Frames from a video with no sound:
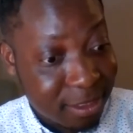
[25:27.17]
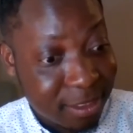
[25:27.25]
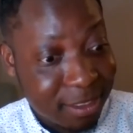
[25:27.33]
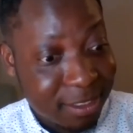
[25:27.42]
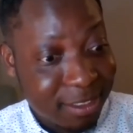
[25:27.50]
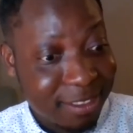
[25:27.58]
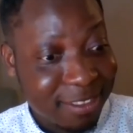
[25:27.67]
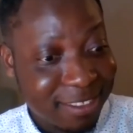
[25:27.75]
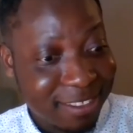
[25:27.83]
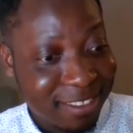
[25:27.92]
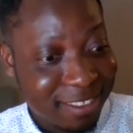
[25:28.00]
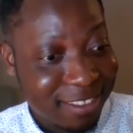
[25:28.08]
Oh, okay.
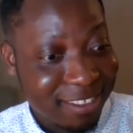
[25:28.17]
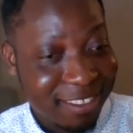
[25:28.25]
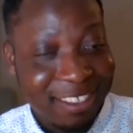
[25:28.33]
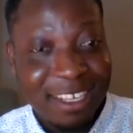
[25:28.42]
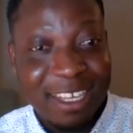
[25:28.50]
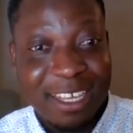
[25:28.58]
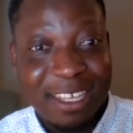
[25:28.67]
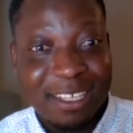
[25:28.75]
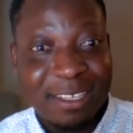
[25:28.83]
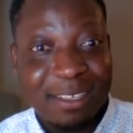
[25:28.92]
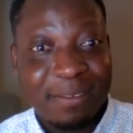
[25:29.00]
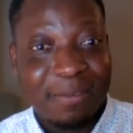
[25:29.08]

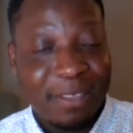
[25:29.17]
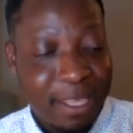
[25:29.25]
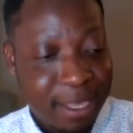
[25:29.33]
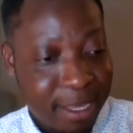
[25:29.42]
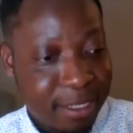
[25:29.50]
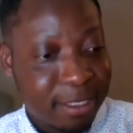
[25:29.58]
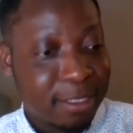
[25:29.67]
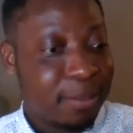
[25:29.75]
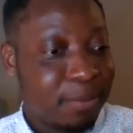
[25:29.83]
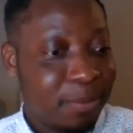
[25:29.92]
So what do you have?